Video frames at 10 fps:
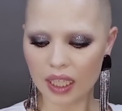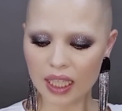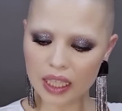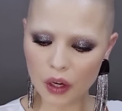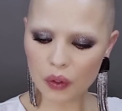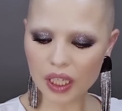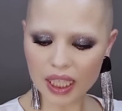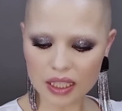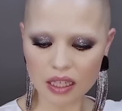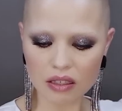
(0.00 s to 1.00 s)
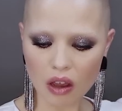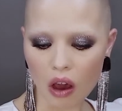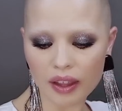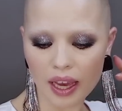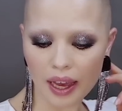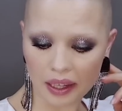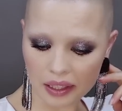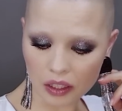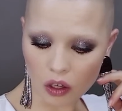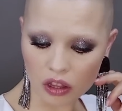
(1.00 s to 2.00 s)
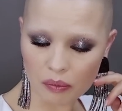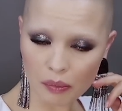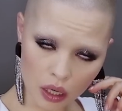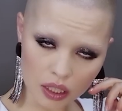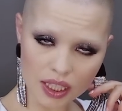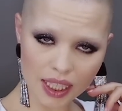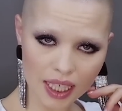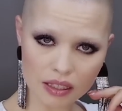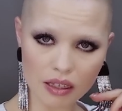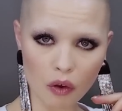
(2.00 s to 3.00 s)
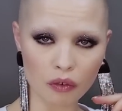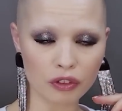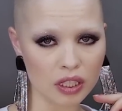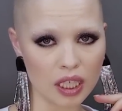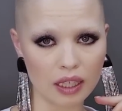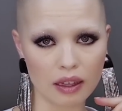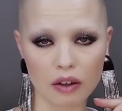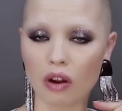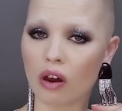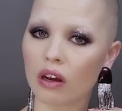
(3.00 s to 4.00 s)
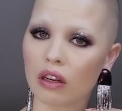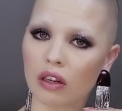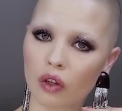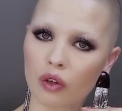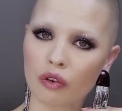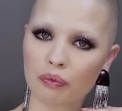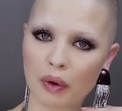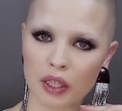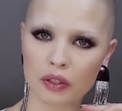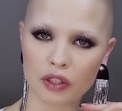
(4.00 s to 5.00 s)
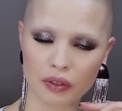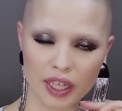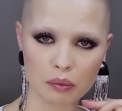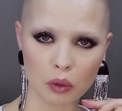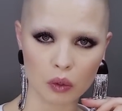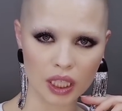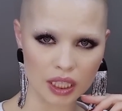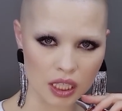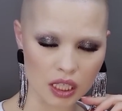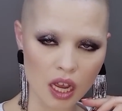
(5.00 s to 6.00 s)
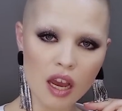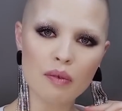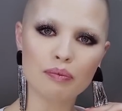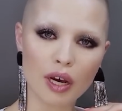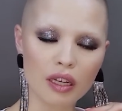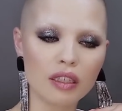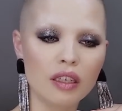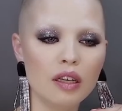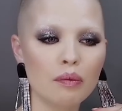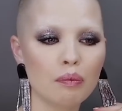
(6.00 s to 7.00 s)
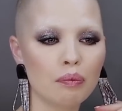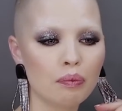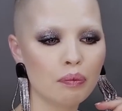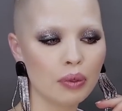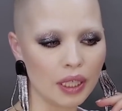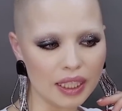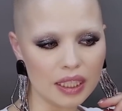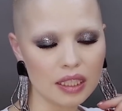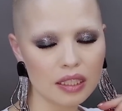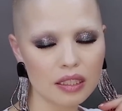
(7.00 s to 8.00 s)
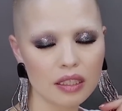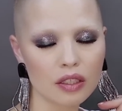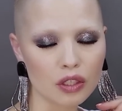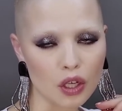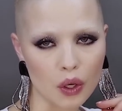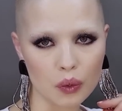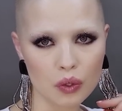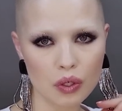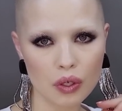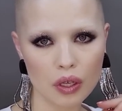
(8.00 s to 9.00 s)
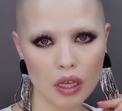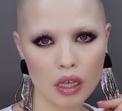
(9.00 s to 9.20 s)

Eco glitters, are there any on the market? Yes, obviously there are a lot of biodegradable glitters, but please note